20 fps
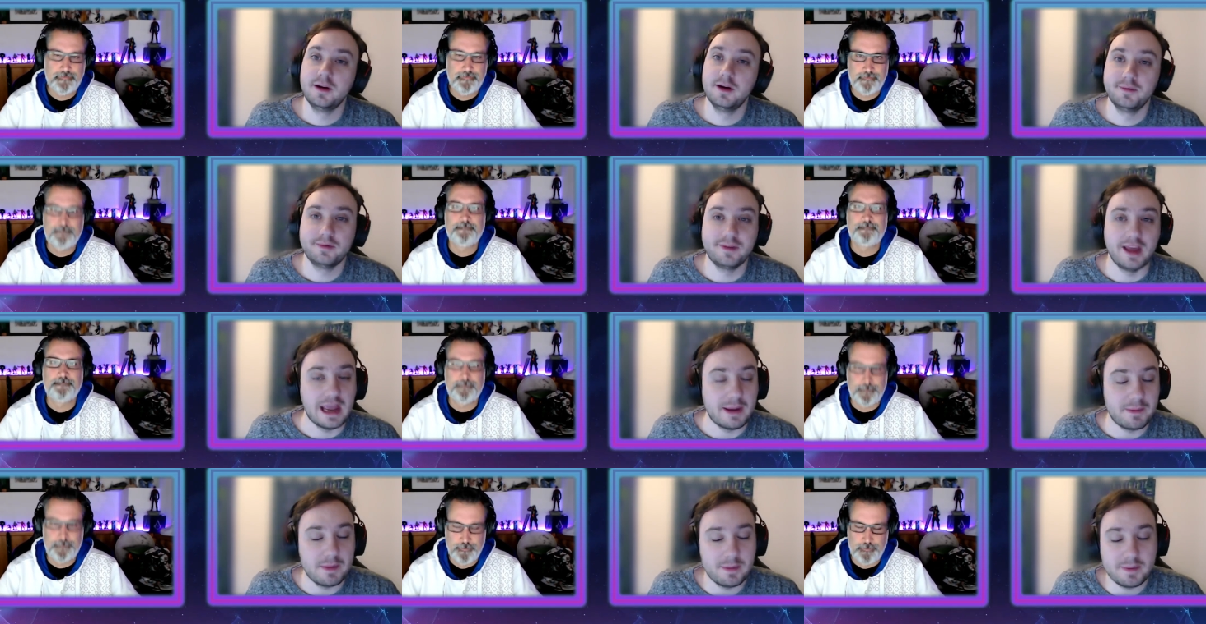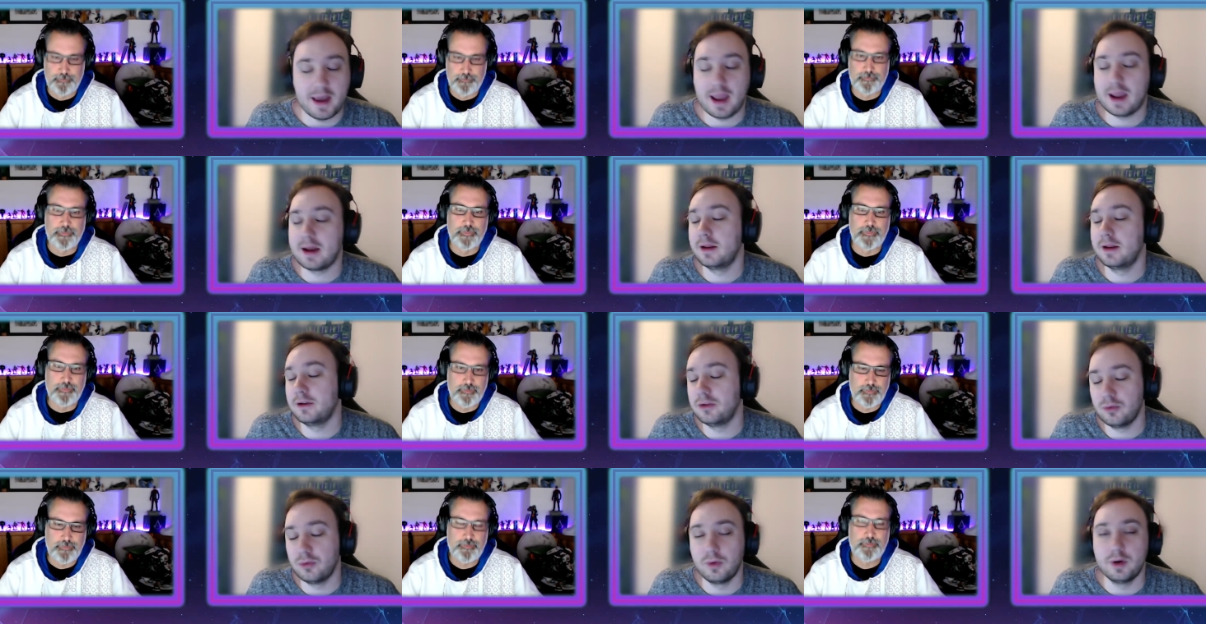Speaker 1: take me back
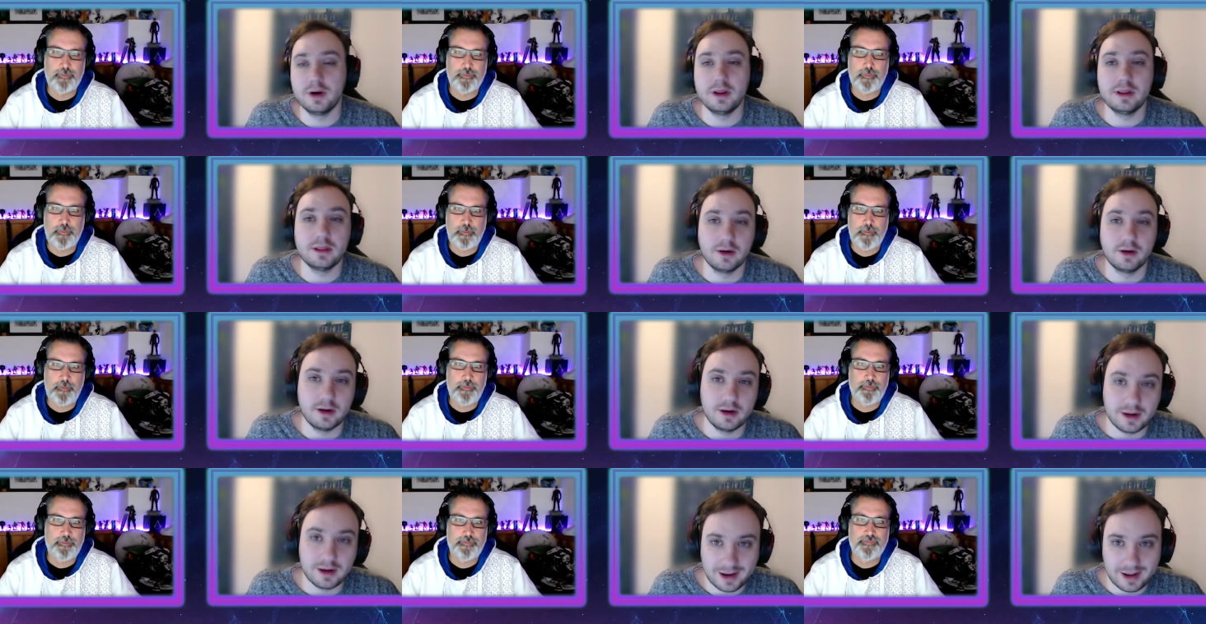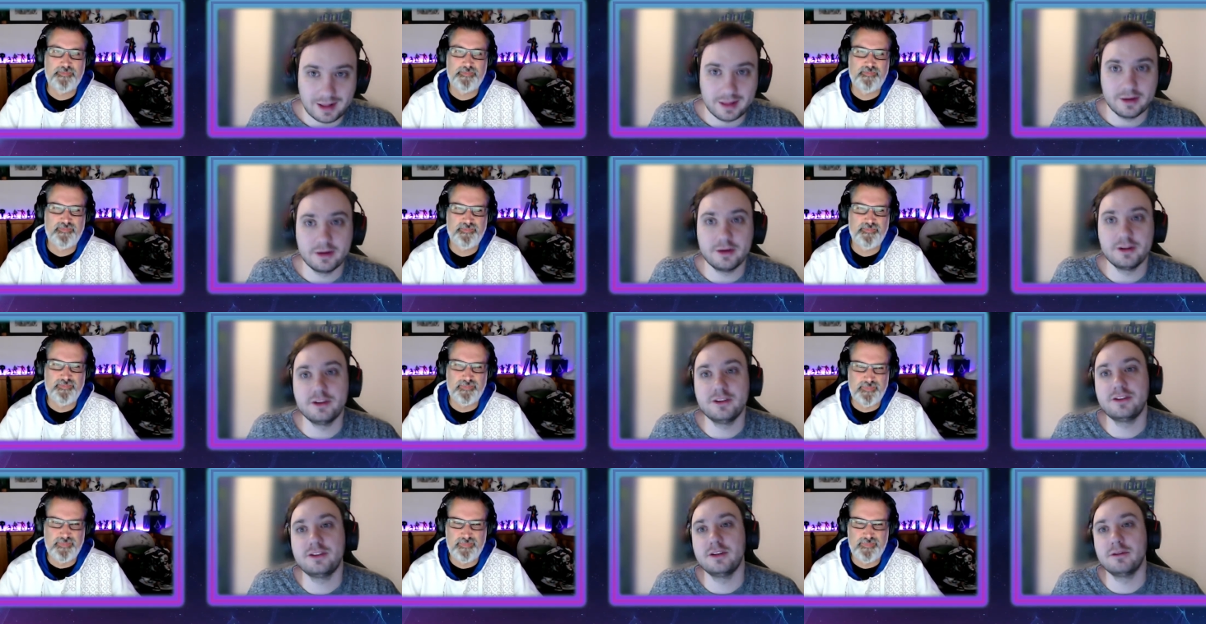another 20
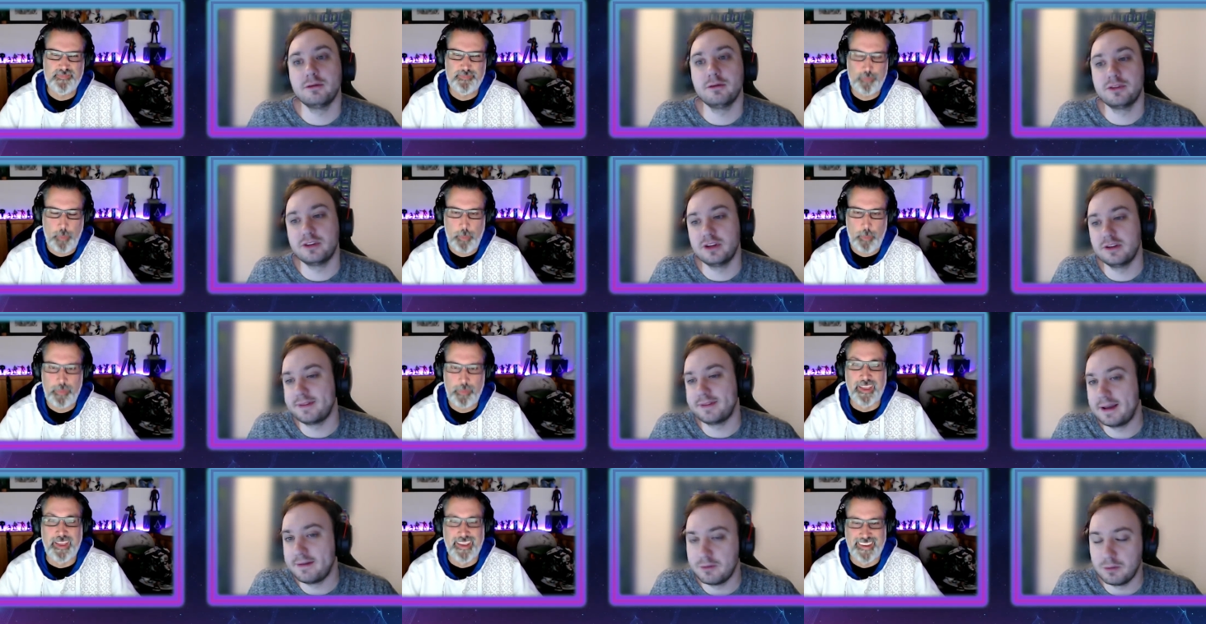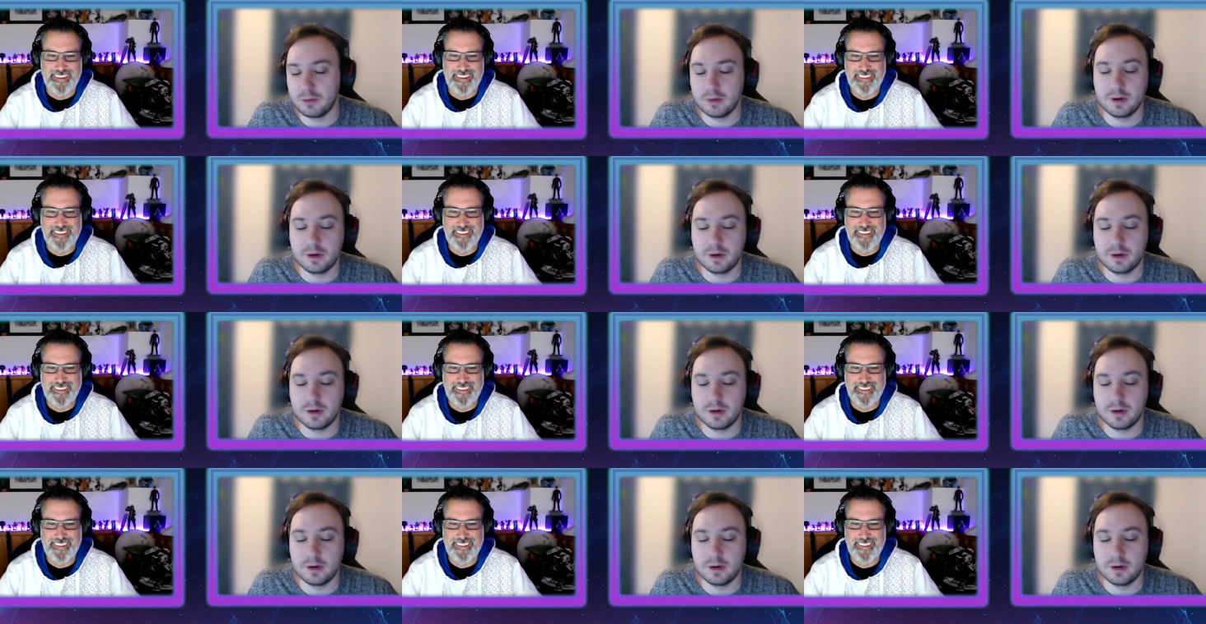$30, and we'll see if I even want